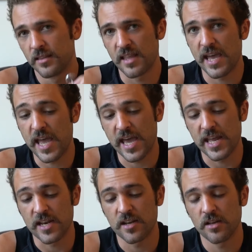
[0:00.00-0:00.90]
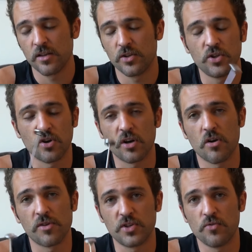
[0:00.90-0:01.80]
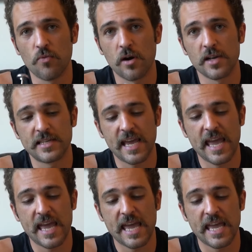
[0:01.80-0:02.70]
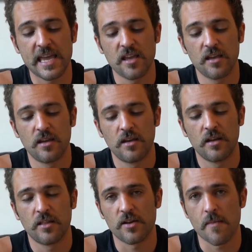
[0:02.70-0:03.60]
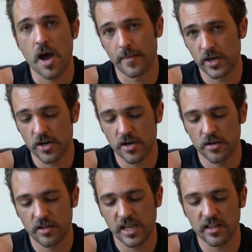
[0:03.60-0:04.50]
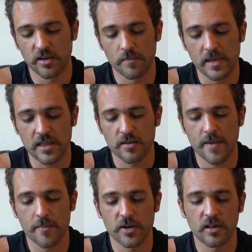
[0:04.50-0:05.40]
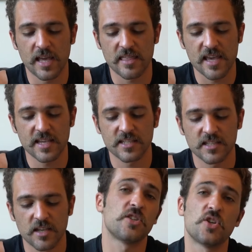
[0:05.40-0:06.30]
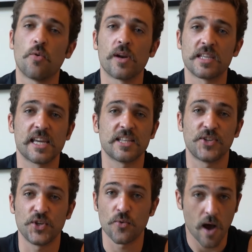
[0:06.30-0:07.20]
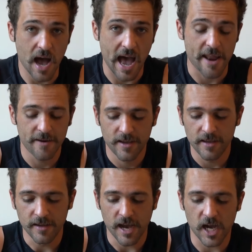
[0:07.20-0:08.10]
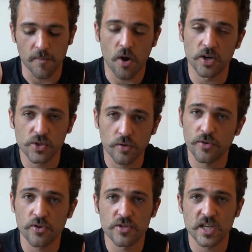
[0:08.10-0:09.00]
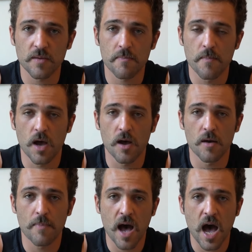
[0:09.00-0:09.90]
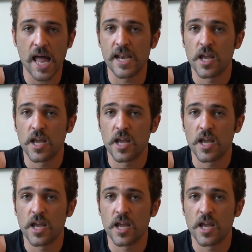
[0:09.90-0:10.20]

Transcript: then you're going to want a thermometer, like a little meat thermometer like this, because you don't want it to get too hot. Also, if you're using a pot,